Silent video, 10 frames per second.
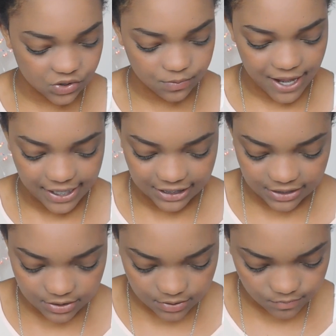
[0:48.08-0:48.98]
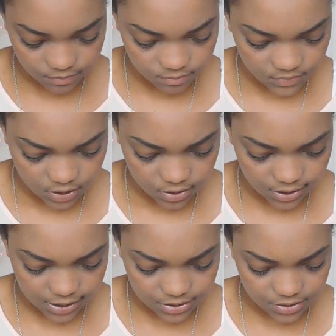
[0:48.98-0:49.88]
2 palette.
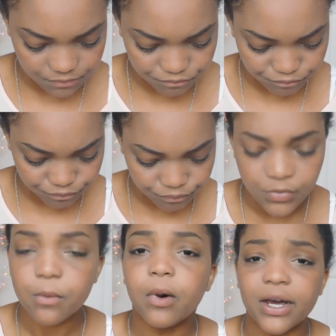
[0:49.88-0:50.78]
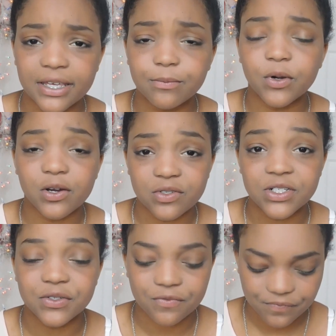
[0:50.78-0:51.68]
Yes, Pocket Pro
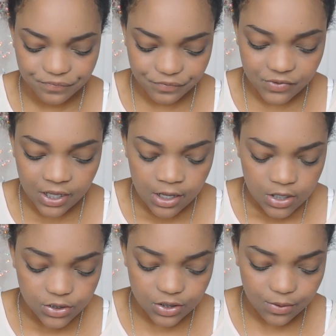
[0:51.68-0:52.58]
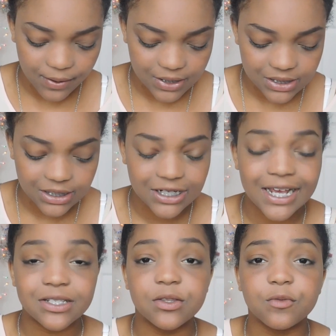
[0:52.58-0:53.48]
2. So basically it
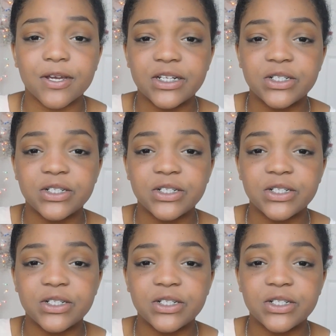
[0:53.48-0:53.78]
has 3